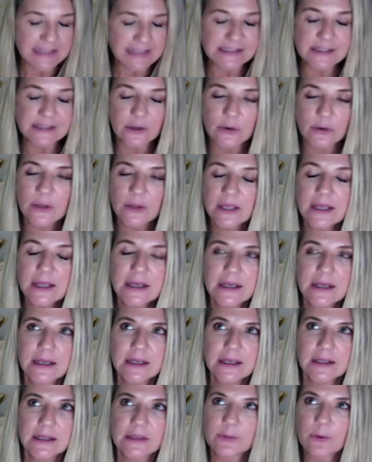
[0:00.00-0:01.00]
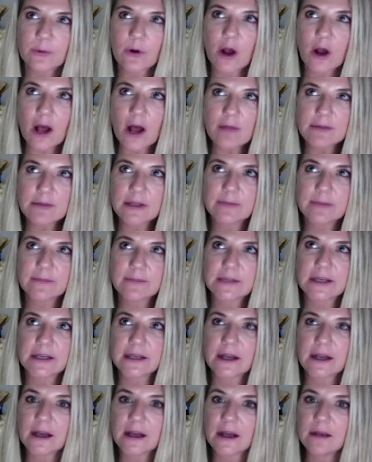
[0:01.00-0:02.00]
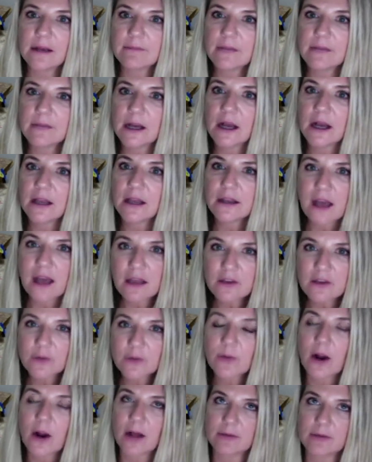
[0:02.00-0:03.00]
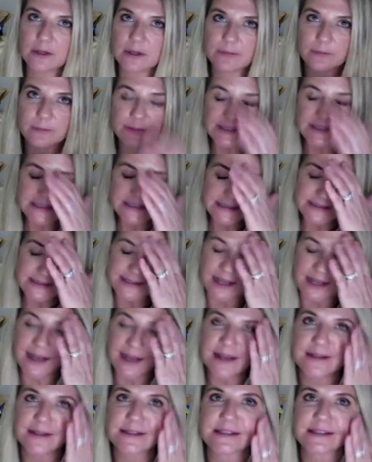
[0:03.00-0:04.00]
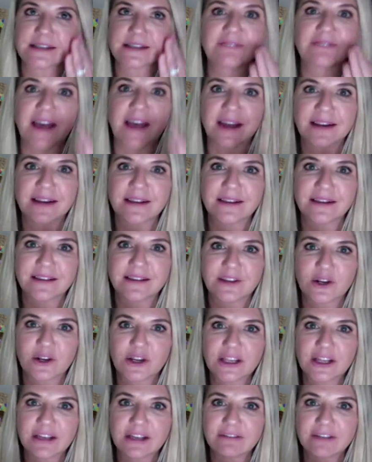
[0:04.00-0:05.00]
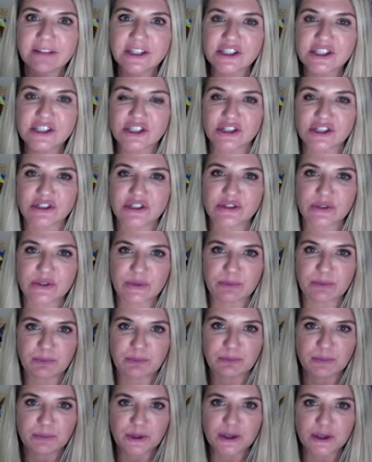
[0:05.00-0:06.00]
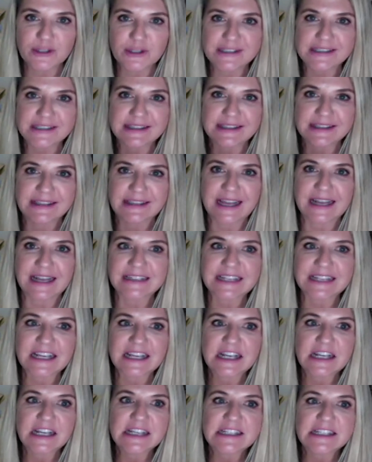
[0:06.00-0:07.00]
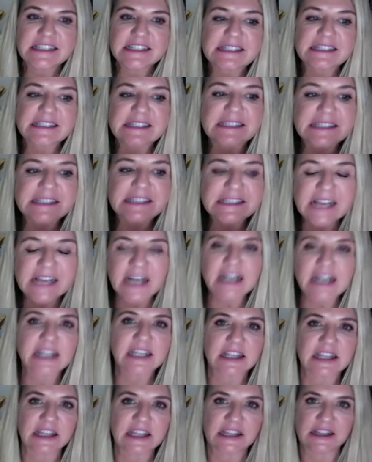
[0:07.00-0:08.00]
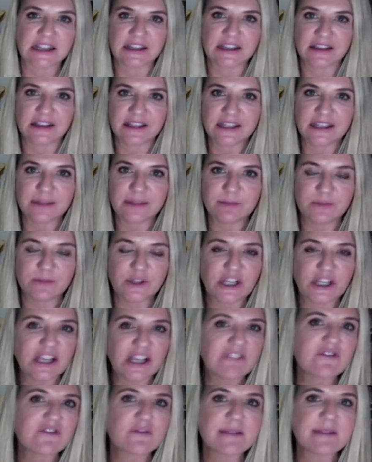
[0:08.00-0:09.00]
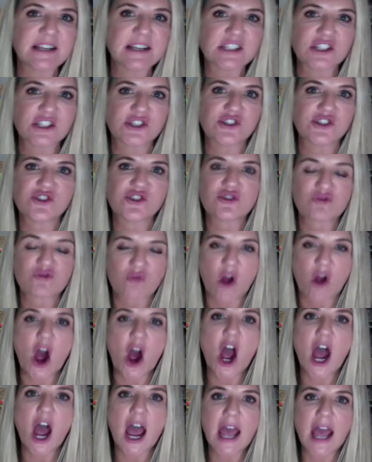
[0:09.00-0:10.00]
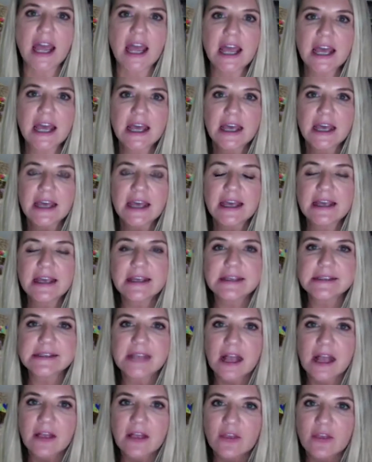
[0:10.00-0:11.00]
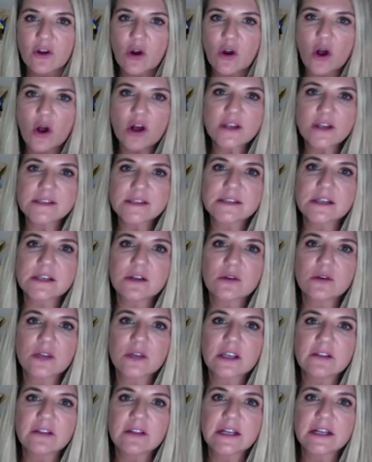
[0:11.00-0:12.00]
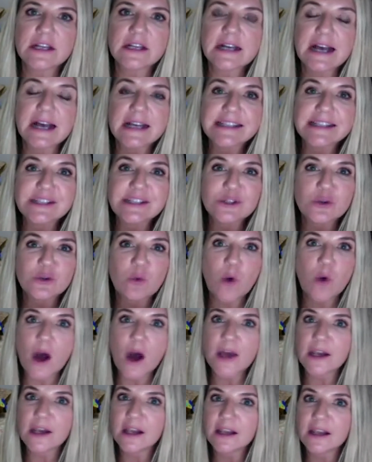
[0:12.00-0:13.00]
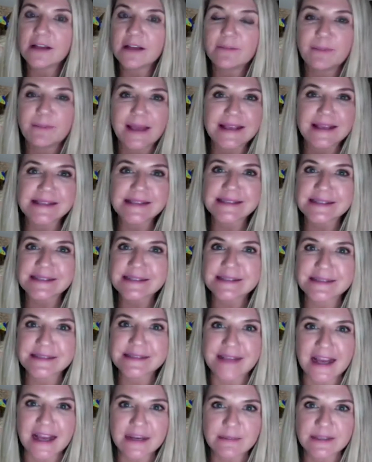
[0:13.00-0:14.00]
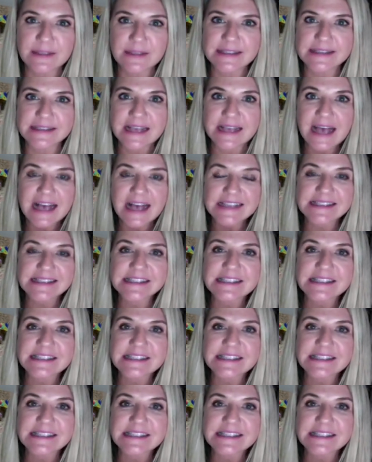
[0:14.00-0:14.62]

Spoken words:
And so the problem that, another problem, besides the fact that they're giving children books that suck them the information dry, is they're also giving twaddle-based assignments